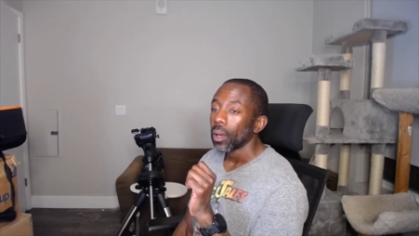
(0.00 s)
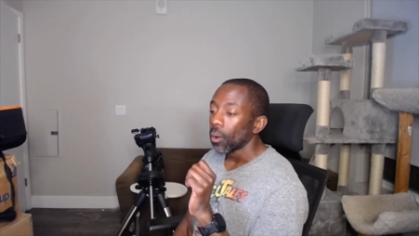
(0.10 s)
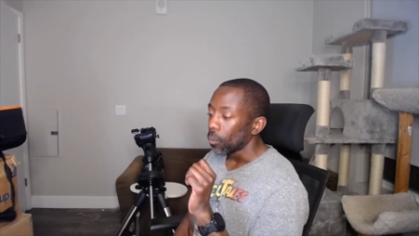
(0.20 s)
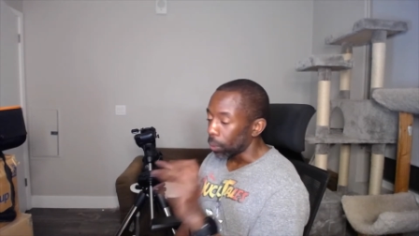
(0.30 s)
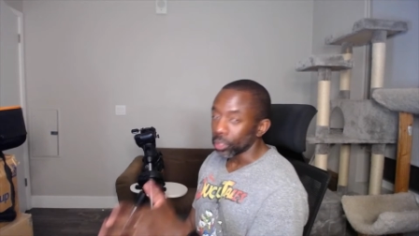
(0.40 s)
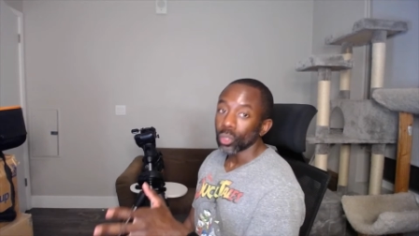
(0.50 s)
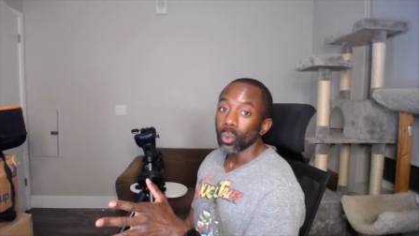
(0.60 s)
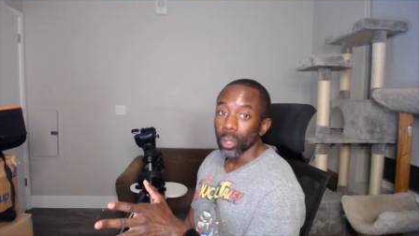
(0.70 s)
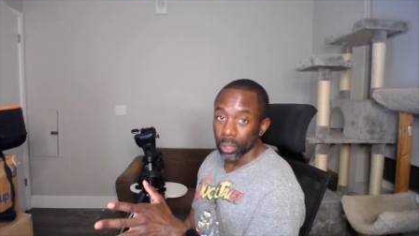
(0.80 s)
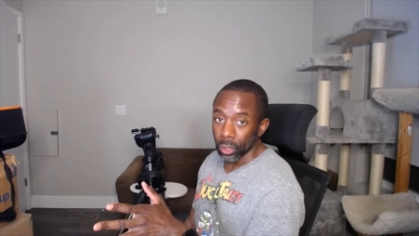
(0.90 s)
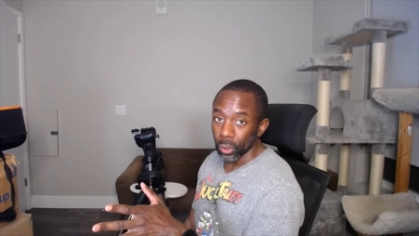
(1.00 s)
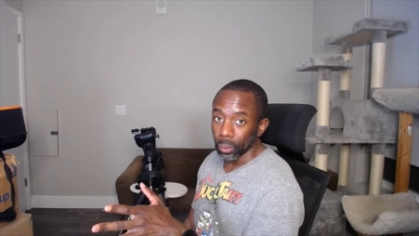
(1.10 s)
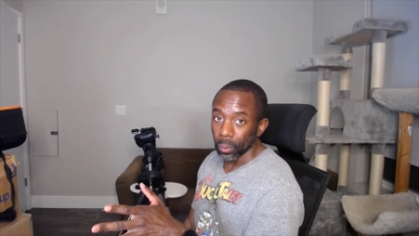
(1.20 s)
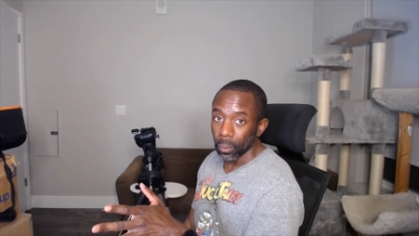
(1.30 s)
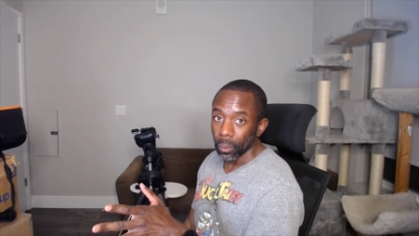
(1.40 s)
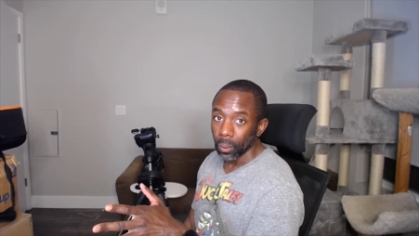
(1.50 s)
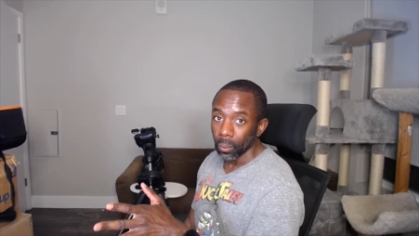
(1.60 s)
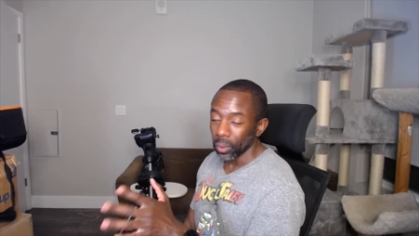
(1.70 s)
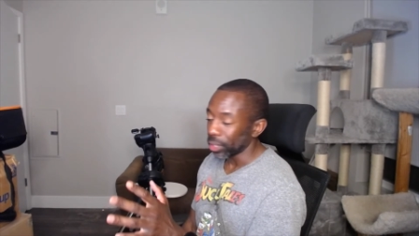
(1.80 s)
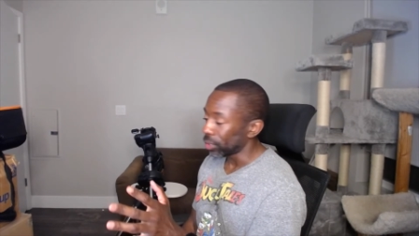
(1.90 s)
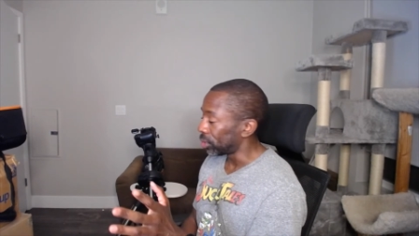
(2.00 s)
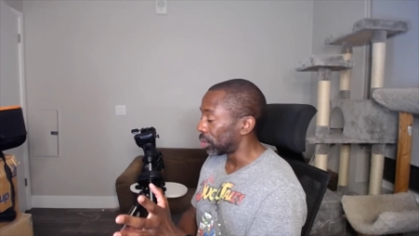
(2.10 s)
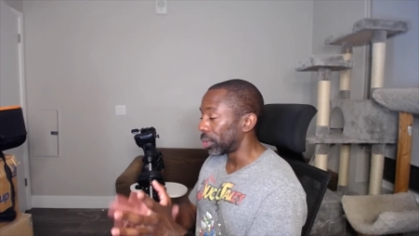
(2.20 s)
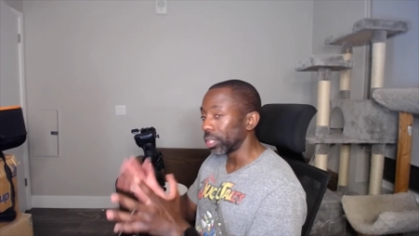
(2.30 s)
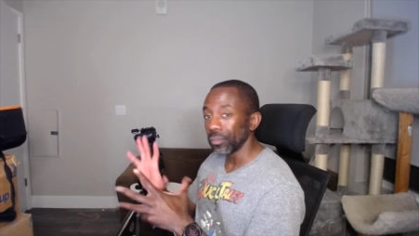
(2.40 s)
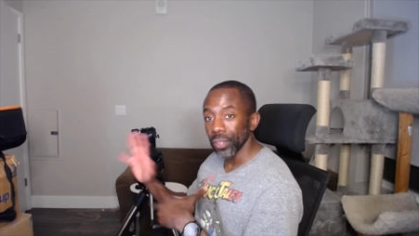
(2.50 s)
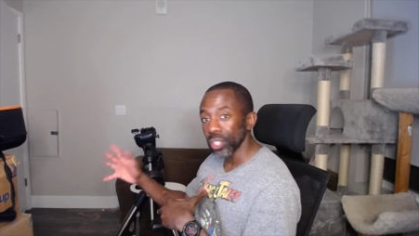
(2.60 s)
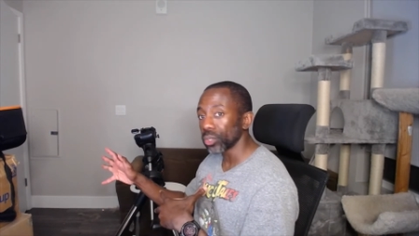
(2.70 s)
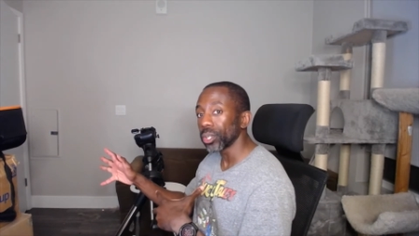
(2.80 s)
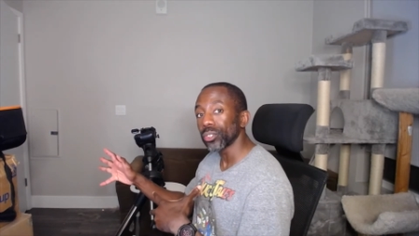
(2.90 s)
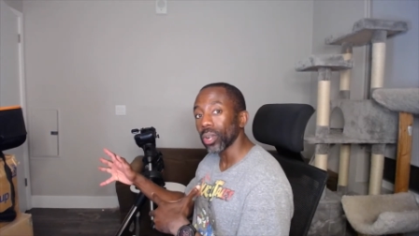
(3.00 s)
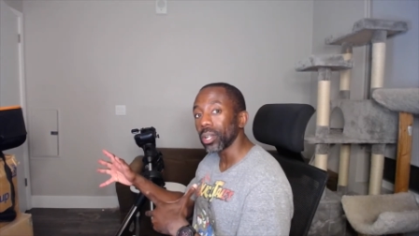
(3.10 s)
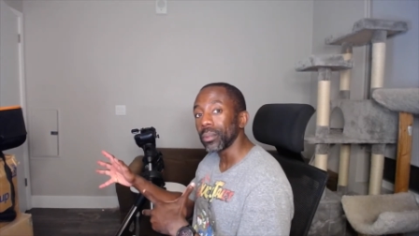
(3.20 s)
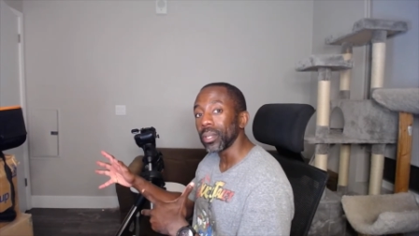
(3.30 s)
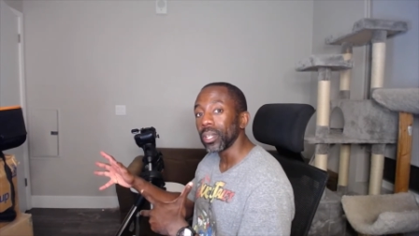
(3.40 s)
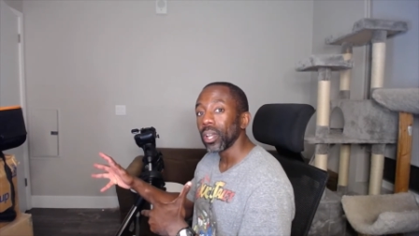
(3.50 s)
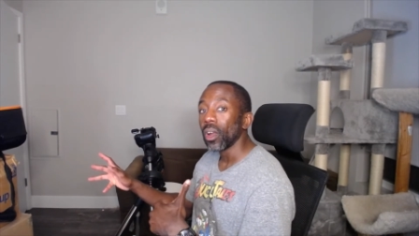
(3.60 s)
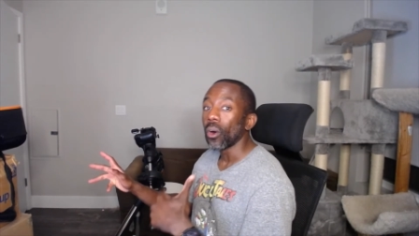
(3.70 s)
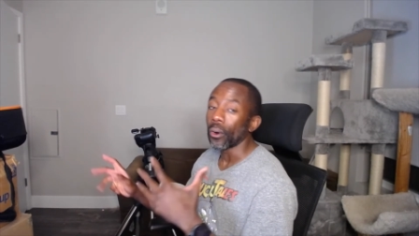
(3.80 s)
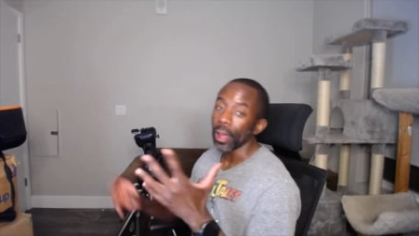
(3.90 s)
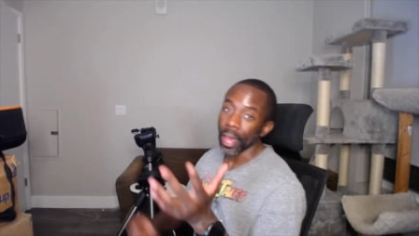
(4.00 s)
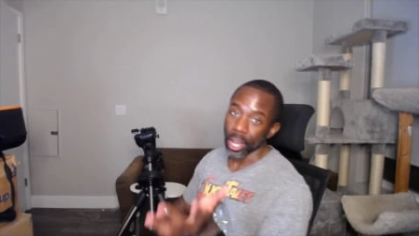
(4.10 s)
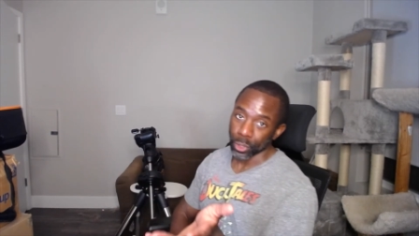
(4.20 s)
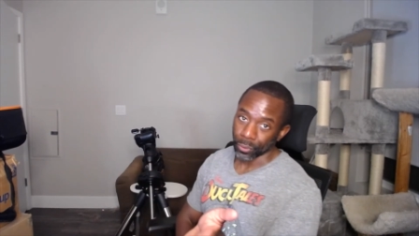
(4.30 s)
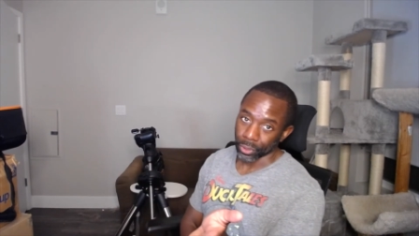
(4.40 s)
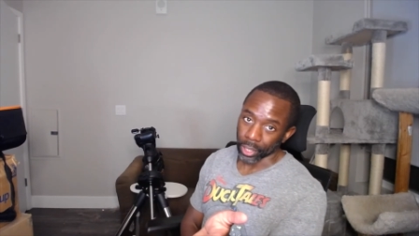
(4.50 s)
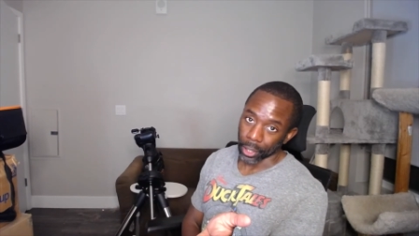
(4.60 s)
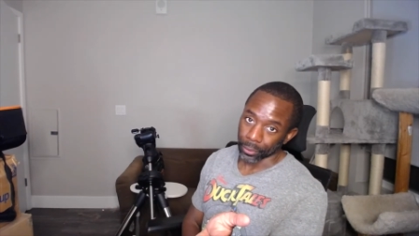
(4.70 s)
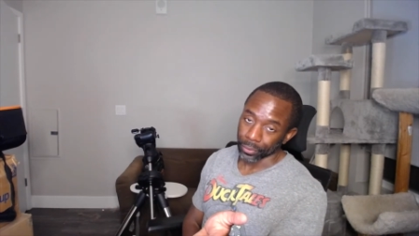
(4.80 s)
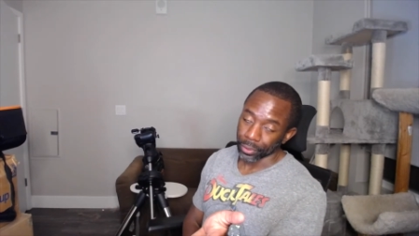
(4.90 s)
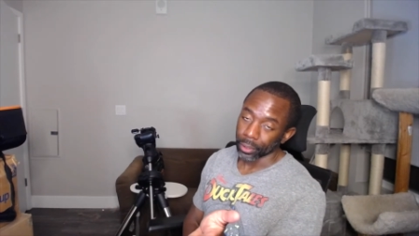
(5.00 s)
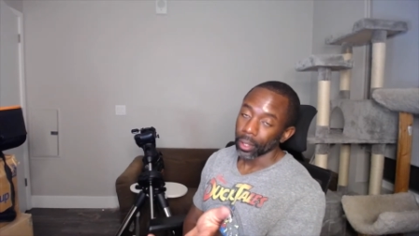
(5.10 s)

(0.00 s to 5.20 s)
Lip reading: what you want to do, whether you're in the visual astronomy or in astrophotography.